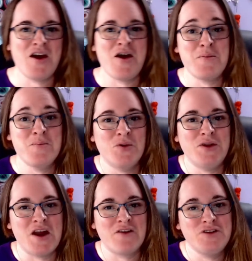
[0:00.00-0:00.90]
Good
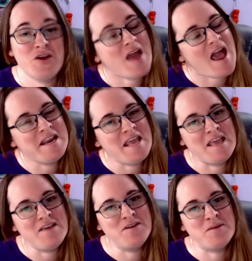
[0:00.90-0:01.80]
morning, afternoon and
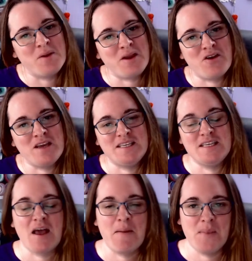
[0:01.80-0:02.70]
evening, my
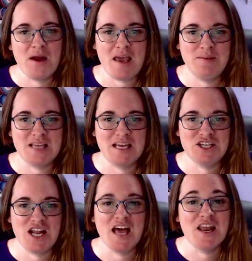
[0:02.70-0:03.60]
crazies. My name's
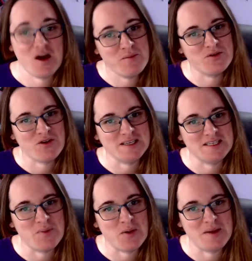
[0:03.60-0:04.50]
Angela and I'm the crazy
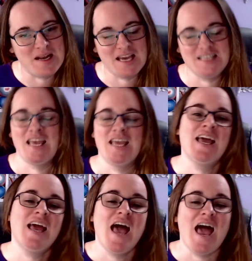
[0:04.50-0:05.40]
poppy lady,
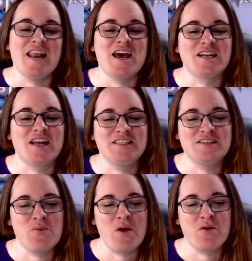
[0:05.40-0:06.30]
and I'd like to
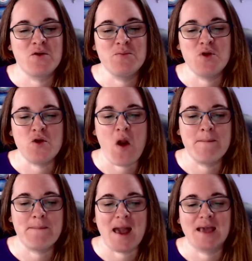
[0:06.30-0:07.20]
welcome you
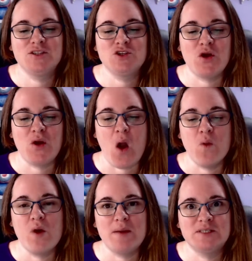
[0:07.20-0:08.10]
back to
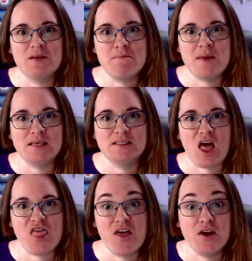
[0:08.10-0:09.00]
Whips and Bits
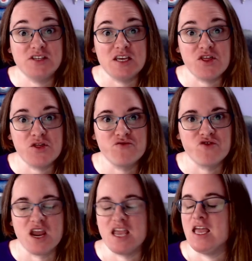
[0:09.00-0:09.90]

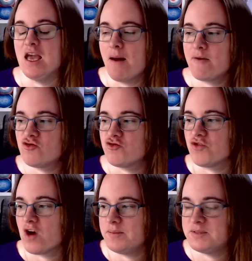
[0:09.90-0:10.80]
33.
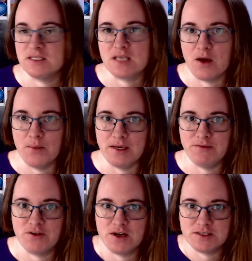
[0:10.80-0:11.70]
Cripes, it's going
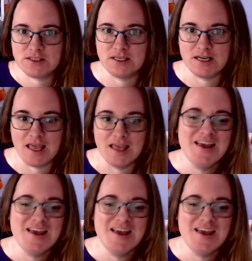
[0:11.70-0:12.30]
fast, isn't it?